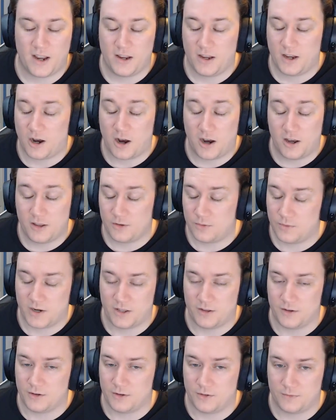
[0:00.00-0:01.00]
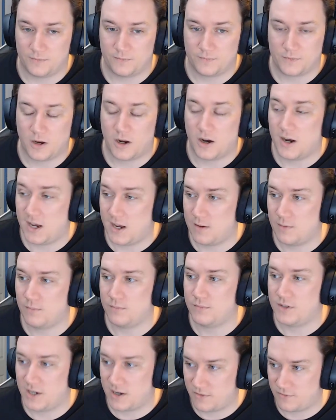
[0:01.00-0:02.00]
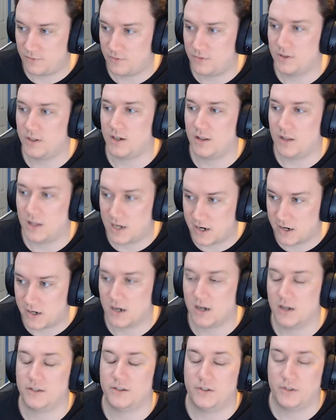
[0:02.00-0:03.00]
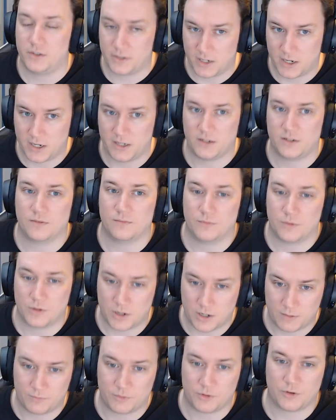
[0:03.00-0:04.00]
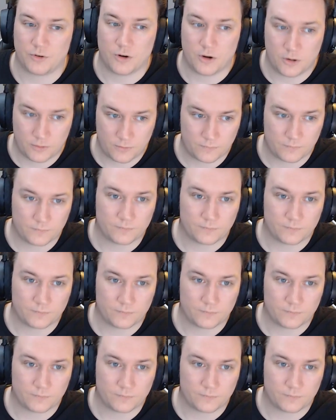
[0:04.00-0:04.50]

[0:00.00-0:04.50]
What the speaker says: Either way, though, I am definitely glad Huts is getting some time to grow.